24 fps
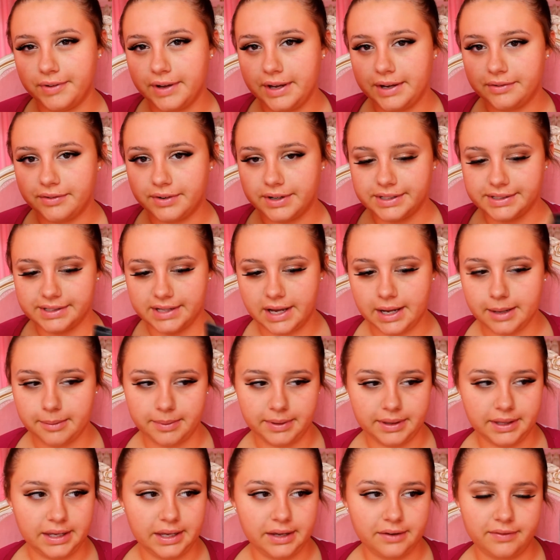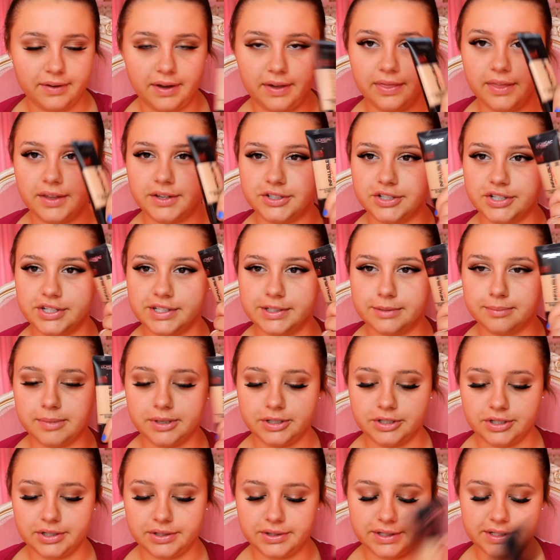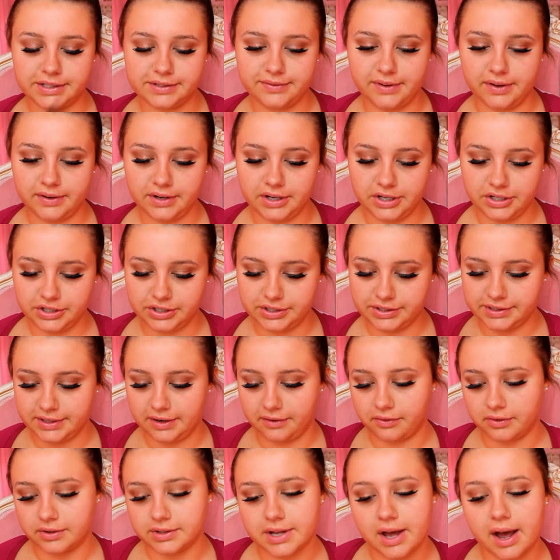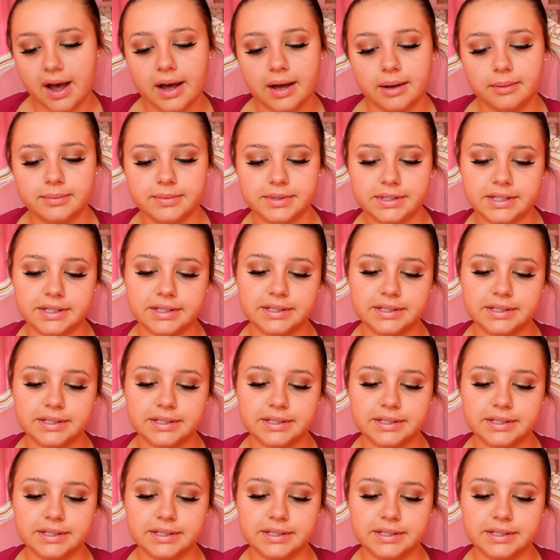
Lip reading: favorites, I believe, and then she's mentioned this foundation several times.